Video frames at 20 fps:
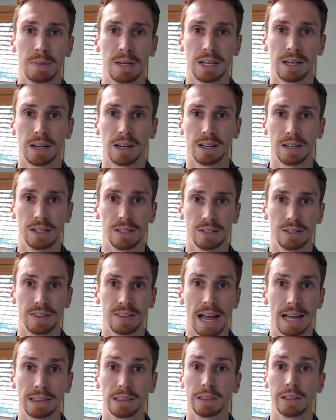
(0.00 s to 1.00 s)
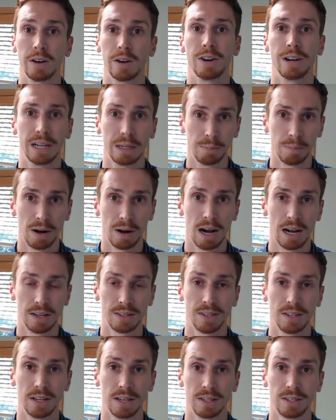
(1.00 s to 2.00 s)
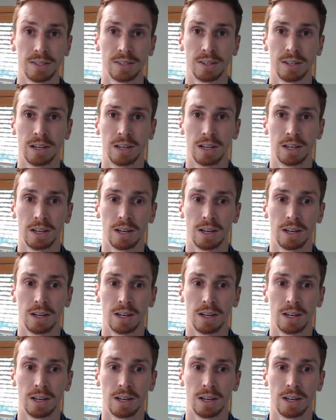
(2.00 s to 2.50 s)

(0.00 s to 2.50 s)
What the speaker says: because that learning process